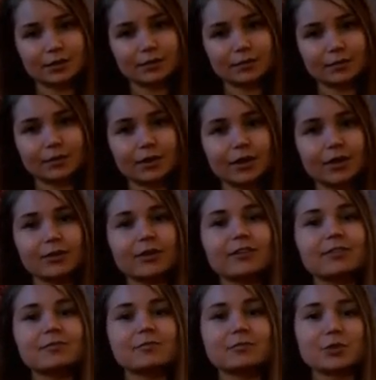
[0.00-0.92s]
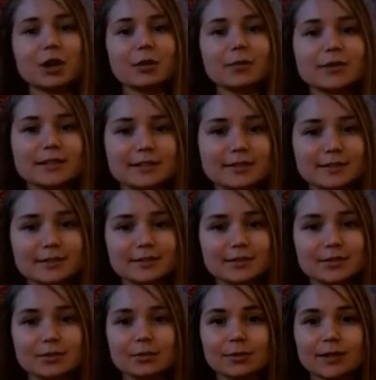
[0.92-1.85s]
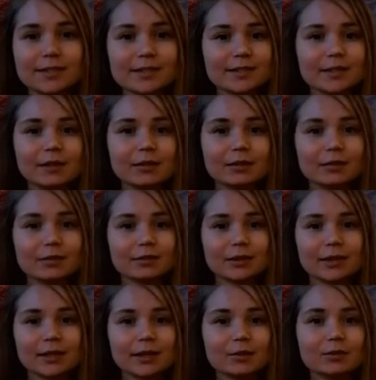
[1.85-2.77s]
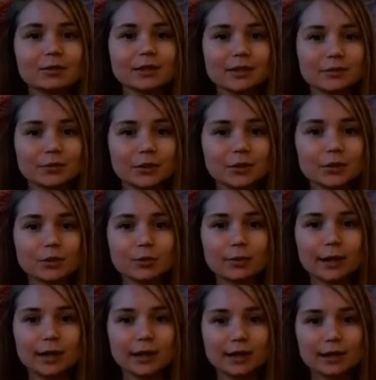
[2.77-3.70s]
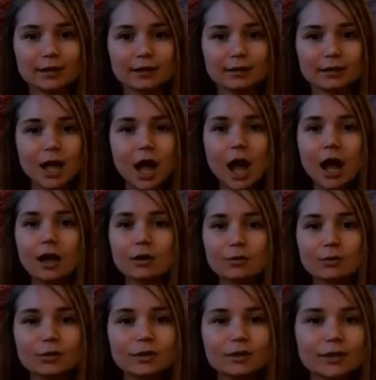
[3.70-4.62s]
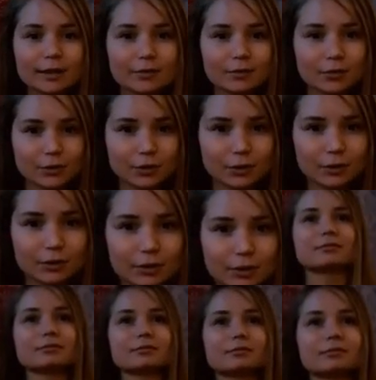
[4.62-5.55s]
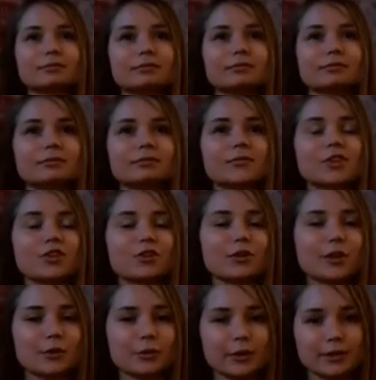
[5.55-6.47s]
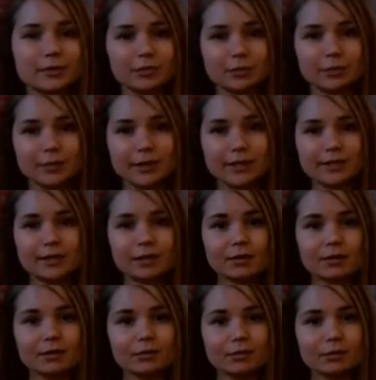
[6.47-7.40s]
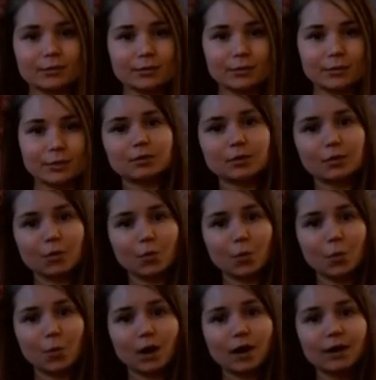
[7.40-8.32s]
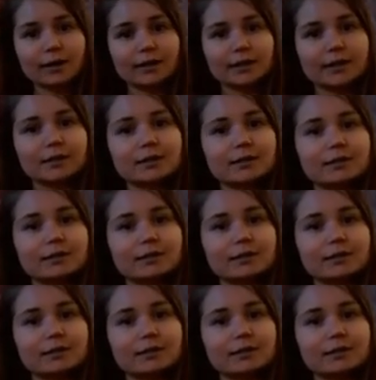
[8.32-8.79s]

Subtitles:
But now I've promised to myself that I will never go back. I will never turn away from myself. Why?